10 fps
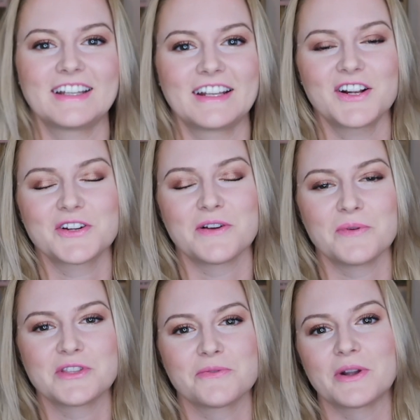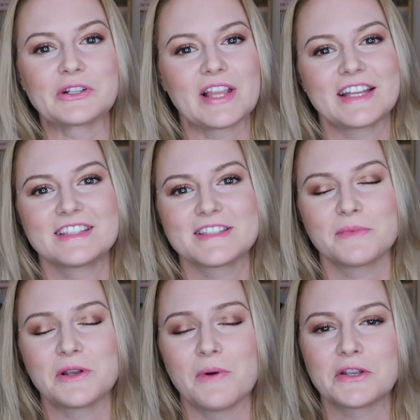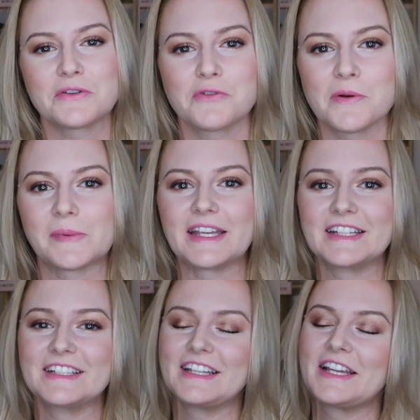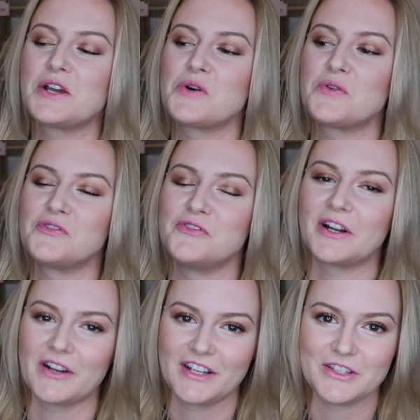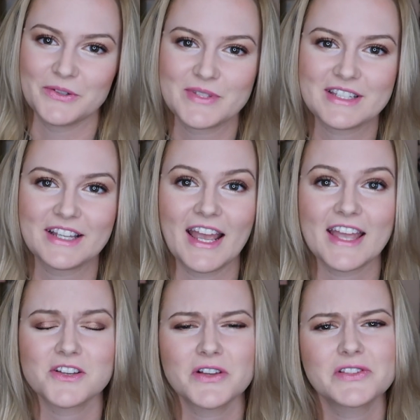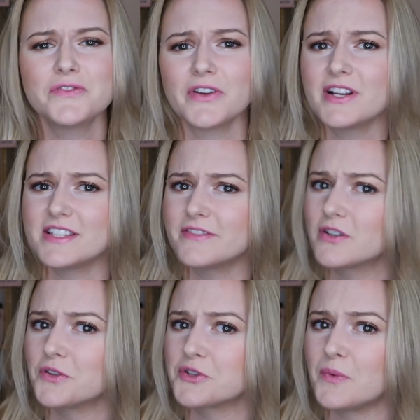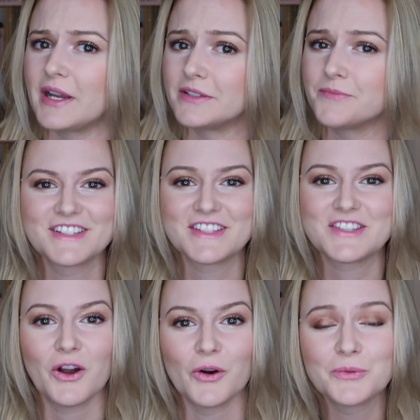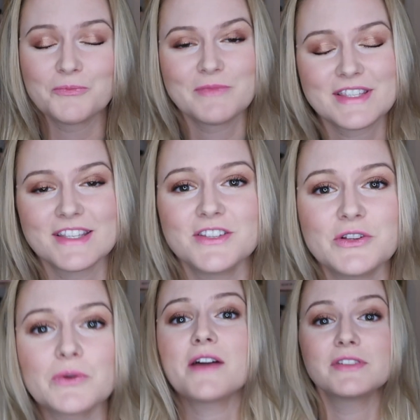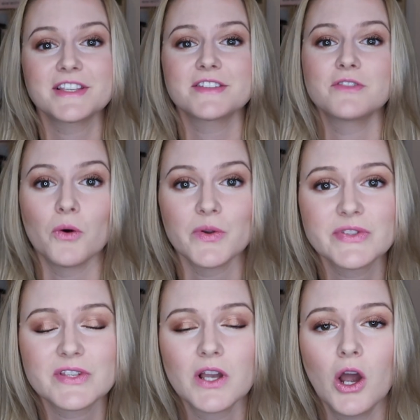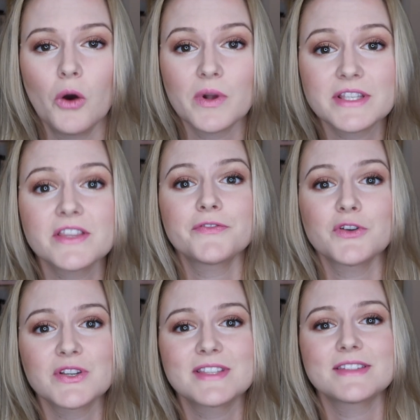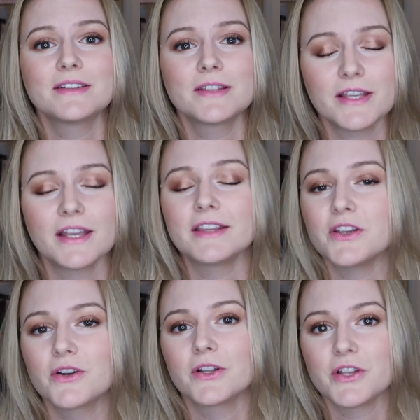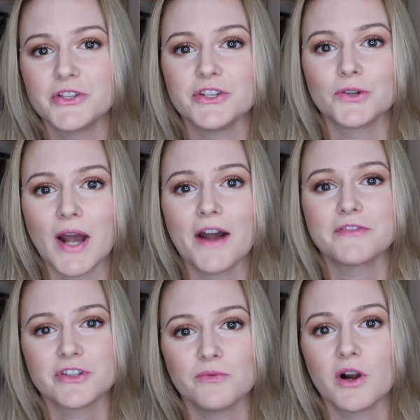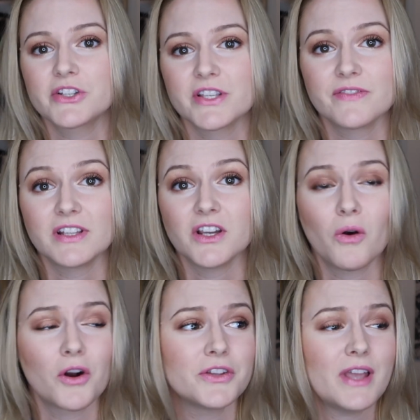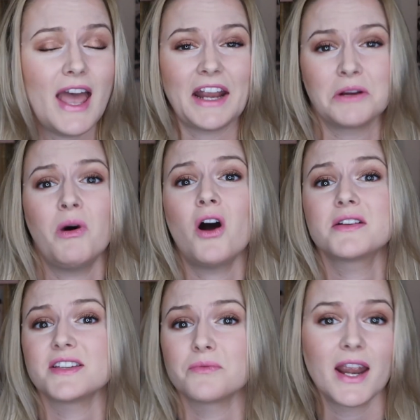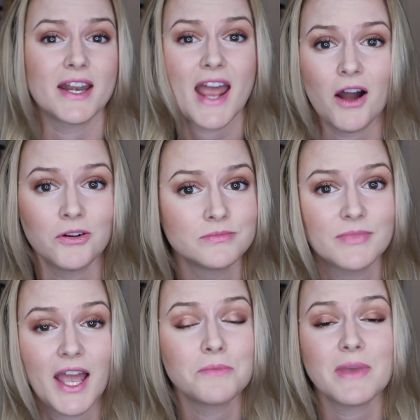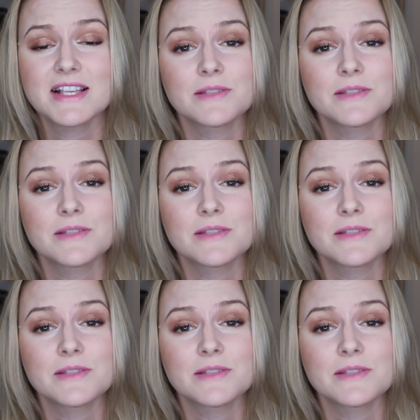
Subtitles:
I got her at Winter Wonderland. Somebody won her for me. Very cute. And also very difficult to win. So, since you don't have a list of goals, what's the first thing that you're gonna do after you watch this video? Or heck, pause it right now and make